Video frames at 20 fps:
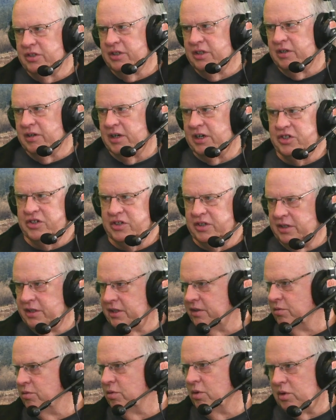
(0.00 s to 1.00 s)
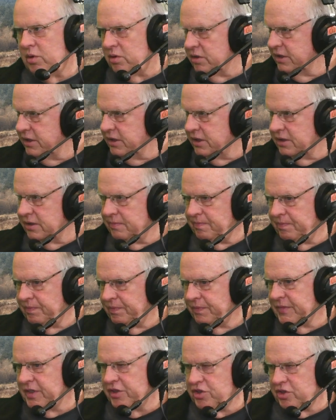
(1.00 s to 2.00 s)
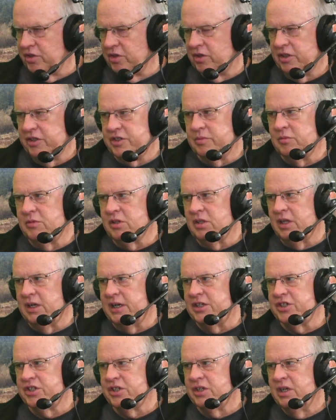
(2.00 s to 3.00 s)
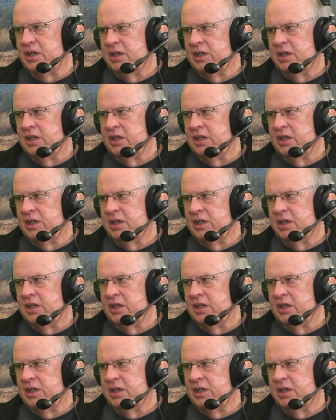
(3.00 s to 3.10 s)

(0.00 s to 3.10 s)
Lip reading: that are actually going to enroll in a journalism class.